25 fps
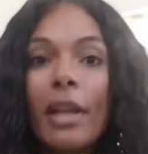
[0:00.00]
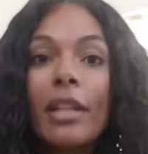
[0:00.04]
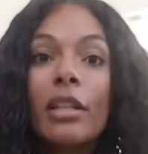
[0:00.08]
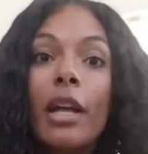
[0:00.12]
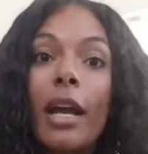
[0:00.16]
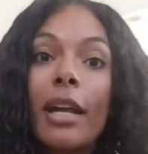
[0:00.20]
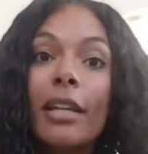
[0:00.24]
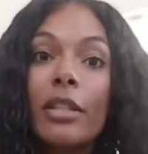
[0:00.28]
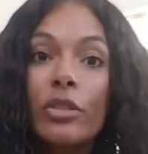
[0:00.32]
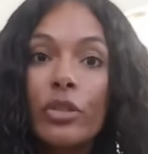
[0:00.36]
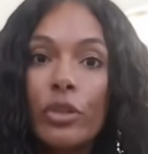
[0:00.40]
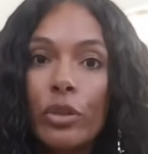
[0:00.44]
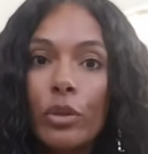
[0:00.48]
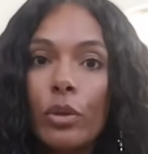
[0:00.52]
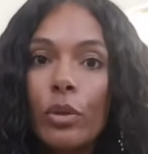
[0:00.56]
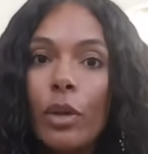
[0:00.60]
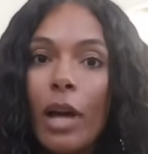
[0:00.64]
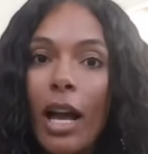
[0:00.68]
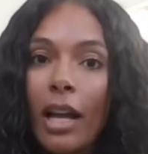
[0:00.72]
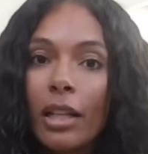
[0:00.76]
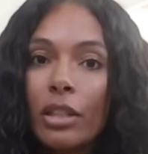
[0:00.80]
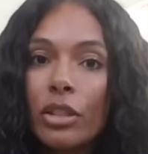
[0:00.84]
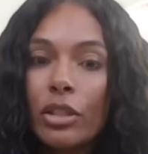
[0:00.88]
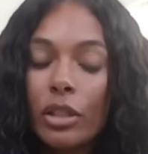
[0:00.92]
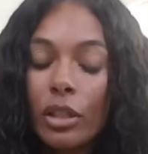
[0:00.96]
I do
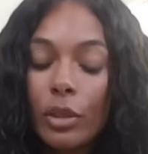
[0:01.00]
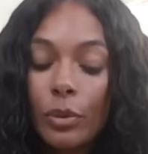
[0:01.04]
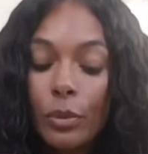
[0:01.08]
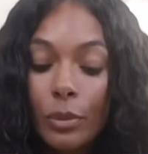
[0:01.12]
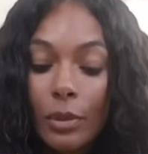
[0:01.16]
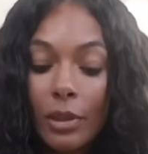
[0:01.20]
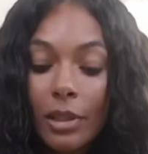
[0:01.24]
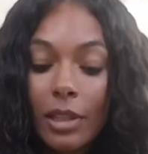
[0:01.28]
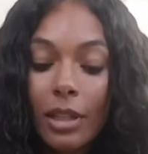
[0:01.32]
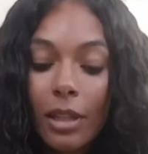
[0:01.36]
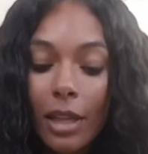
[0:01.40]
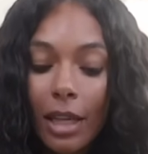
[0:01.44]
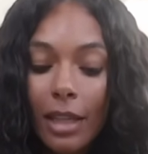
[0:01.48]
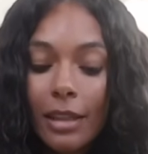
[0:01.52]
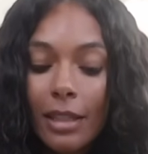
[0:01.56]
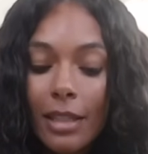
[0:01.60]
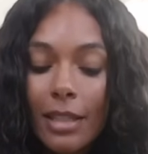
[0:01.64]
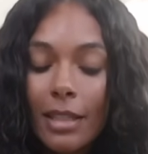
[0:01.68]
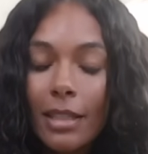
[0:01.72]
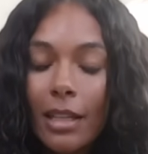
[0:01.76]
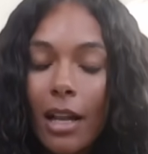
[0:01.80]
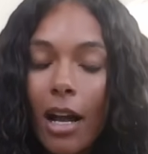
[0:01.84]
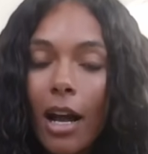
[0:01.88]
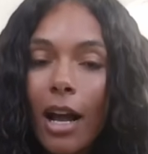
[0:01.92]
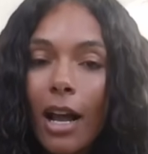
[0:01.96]
actually really like
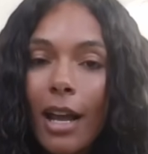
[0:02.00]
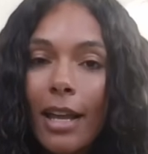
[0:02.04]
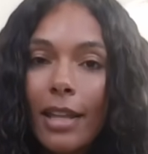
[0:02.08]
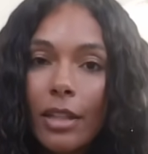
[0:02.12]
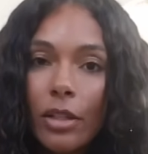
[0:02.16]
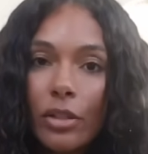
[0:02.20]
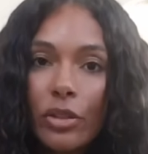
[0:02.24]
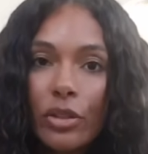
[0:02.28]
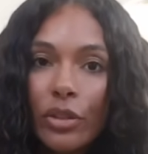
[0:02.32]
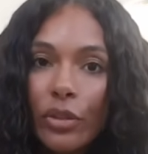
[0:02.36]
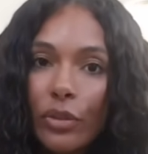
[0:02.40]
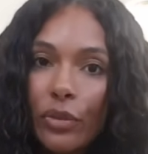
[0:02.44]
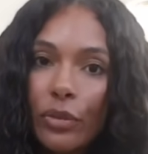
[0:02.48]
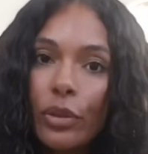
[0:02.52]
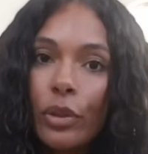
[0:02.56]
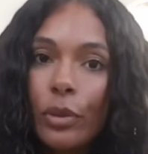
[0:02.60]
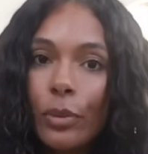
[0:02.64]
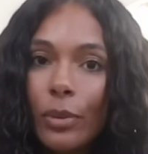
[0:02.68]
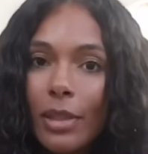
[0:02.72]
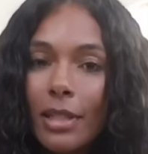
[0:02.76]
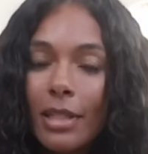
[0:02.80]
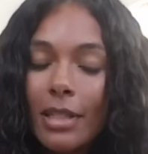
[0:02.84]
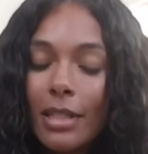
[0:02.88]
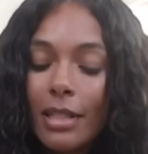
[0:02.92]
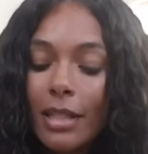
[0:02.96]
this cot, there's a few
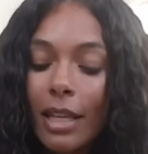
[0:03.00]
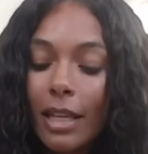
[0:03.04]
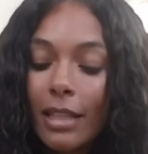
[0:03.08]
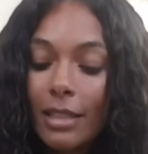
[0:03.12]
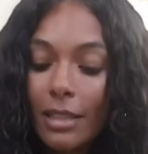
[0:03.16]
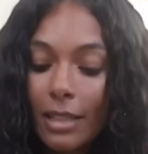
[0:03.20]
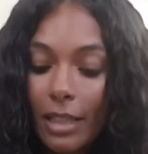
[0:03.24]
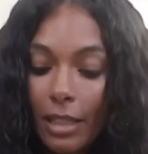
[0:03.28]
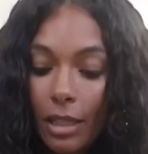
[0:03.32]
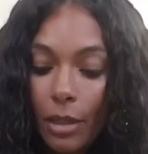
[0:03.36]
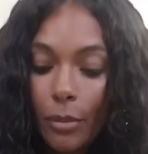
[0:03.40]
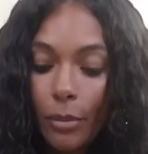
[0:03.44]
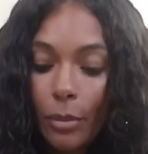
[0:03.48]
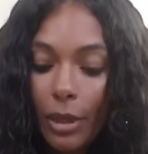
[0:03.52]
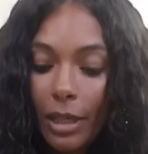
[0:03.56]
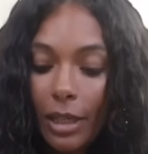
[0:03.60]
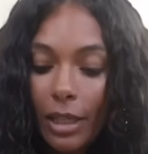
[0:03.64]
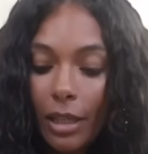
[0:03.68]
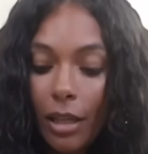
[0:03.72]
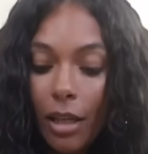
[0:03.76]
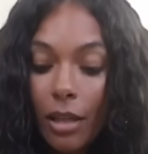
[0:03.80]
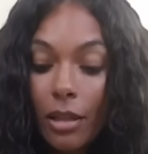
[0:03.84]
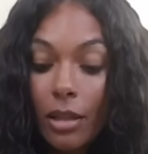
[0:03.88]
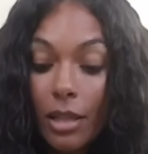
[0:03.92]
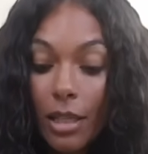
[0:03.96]
reasons I didn't bring
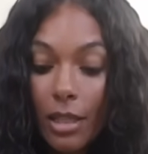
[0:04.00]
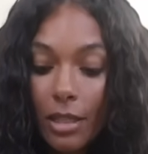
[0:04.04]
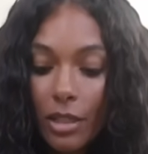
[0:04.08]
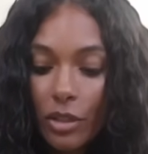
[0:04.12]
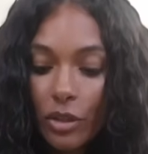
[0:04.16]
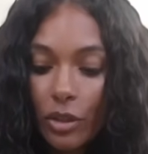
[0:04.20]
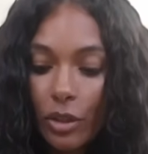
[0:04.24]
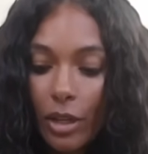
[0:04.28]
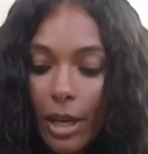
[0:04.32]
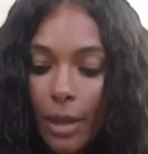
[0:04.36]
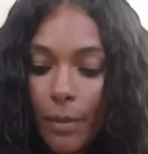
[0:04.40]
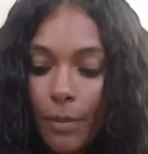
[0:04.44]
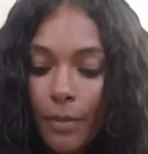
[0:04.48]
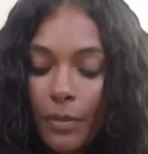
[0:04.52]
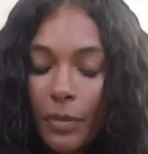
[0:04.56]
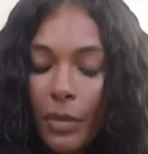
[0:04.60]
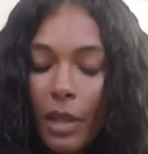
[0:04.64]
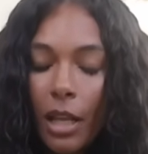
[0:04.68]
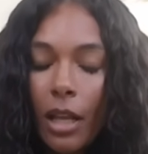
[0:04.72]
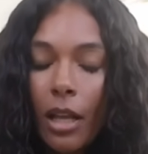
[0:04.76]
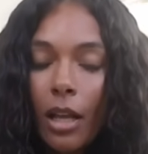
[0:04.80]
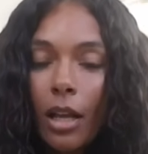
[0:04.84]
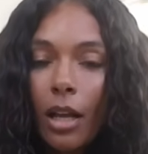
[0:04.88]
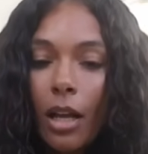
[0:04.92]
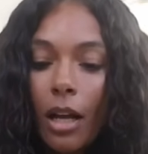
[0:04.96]
it on this trip.
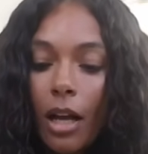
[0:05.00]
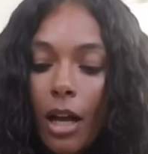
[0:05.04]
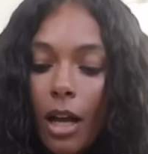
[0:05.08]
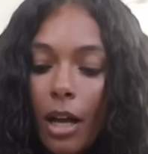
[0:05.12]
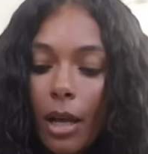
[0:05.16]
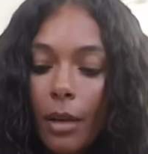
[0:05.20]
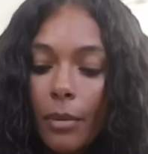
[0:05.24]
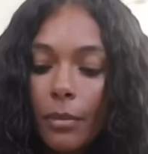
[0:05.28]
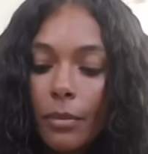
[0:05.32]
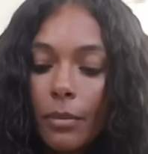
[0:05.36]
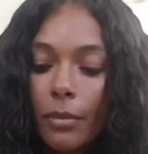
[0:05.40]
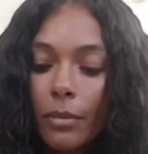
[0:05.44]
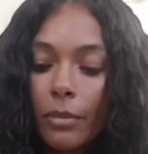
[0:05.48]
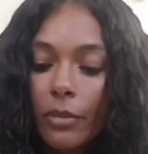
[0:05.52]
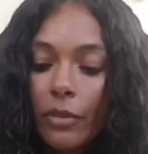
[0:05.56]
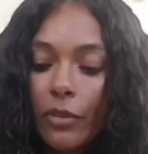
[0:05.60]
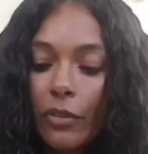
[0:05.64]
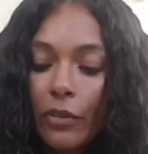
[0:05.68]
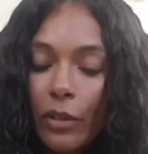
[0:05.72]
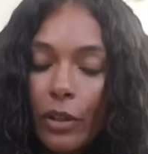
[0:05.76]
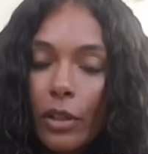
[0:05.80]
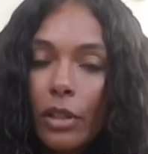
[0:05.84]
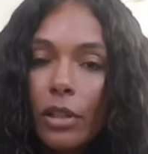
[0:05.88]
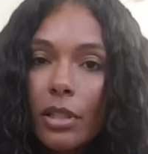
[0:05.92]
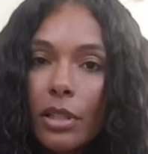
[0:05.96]

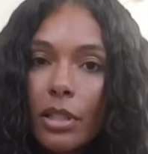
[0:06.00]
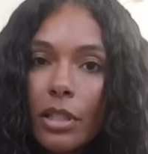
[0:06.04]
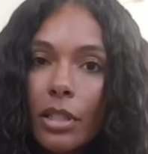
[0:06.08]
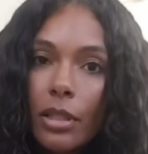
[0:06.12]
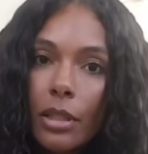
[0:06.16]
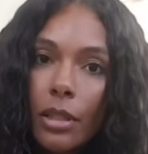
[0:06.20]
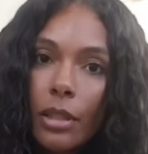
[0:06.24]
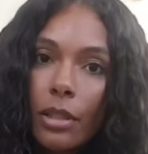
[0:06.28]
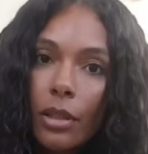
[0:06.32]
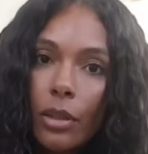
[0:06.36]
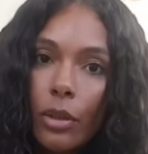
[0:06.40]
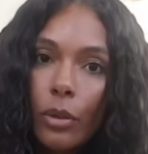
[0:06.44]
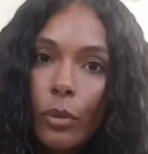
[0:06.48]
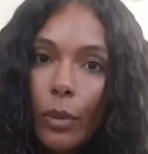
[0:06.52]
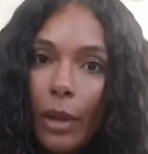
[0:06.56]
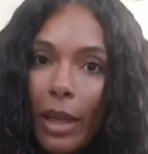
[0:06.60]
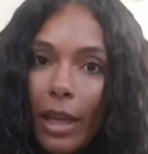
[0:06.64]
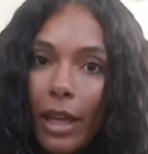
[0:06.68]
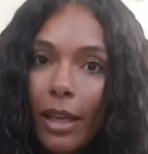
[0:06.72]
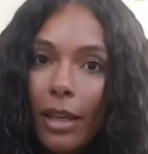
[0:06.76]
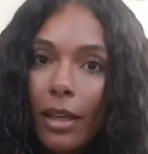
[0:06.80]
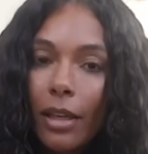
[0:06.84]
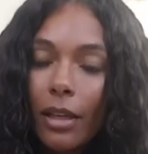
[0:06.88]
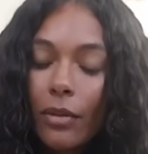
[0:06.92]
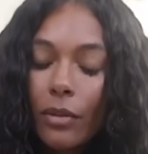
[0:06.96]
First, the
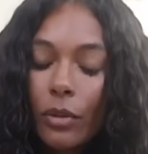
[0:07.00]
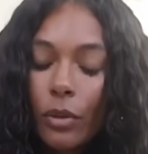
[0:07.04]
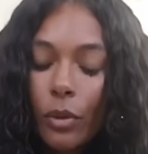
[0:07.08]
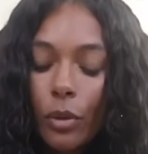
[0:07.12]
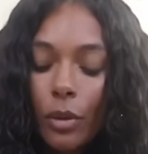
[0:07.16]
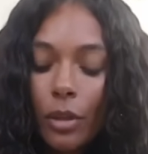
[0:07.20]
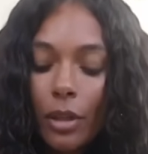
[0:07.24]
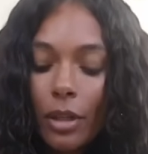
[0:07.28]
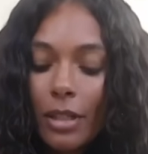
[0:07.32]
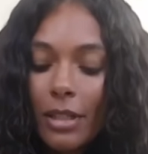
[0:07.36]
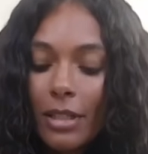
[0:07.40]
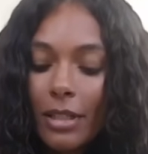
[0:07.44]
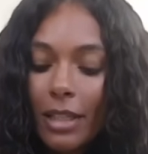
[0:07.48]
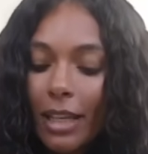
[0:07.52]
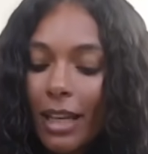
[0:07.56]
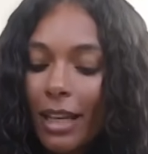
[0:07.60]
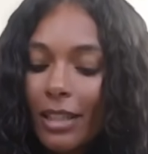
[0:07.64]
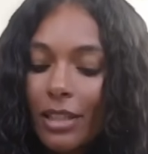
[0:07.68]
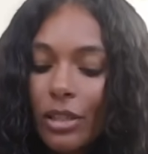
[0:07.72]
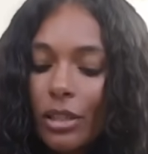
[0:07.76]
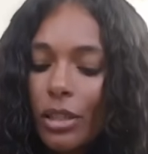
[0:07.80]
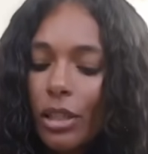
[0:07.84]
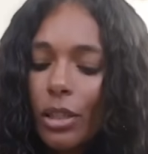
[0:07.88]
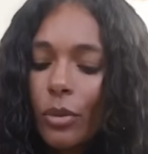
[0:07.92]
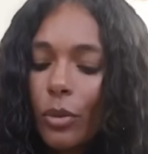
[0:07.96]
weight, of course, like I
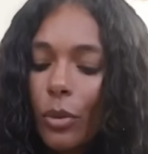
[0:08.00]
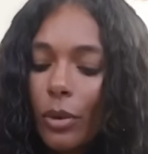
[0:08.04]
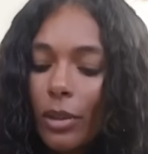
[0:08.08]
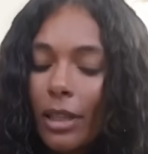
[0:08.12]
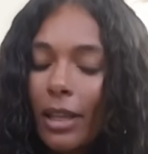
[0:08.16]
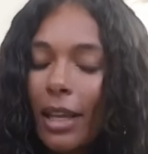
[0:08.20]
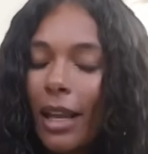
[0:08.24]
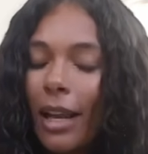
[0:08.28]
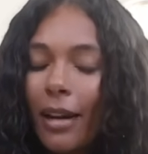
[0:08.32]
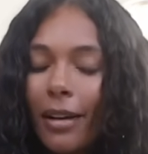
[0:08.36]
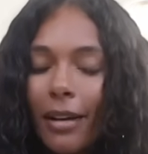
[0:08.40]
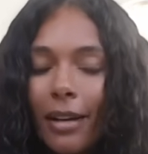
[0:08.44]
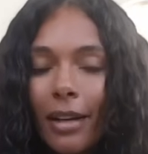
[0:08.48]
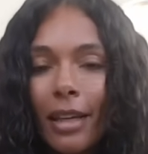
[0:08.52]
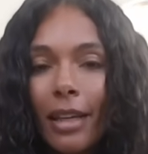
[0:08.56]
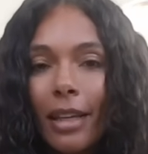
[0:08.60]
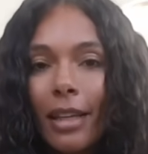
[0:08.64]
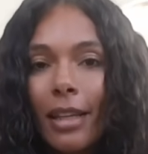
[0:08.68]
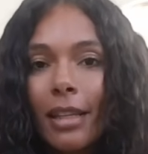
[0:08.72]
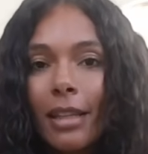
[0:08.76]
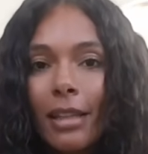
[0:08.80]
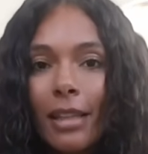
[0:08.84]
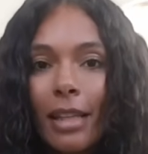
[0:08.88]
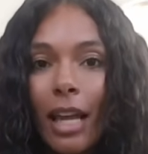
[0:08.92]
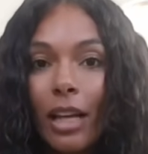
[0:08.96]
just didn't want to
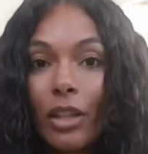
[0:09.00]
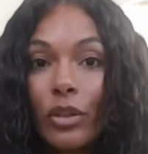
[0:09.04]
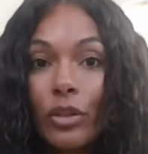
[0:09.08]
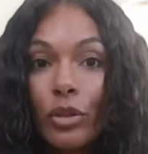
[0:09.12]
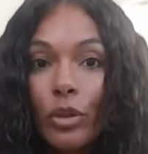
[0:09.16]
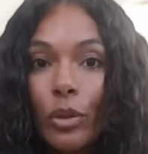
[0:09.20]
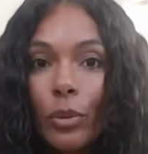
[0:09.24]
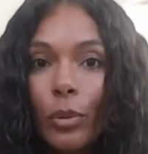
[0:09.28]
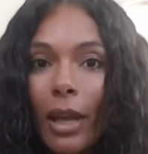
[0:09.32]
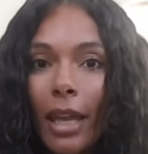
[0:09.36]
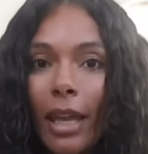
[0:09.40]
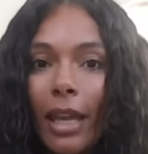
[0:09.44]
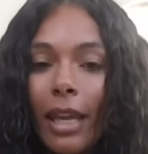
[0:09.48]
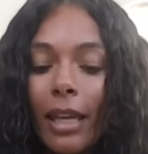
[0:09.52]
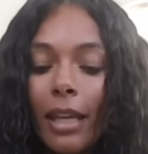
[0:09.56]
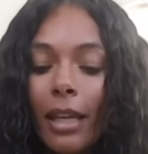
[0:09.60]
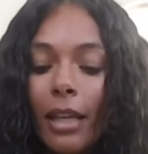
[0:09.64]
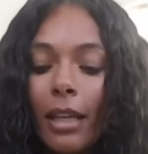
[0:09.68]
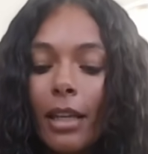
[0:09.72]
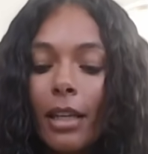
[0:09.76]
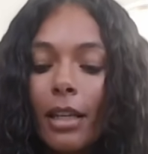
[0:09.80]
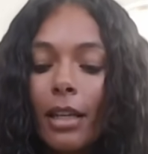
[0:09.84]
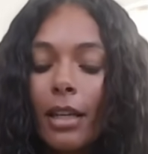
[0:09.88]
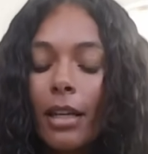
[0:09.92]
carry the extra weight.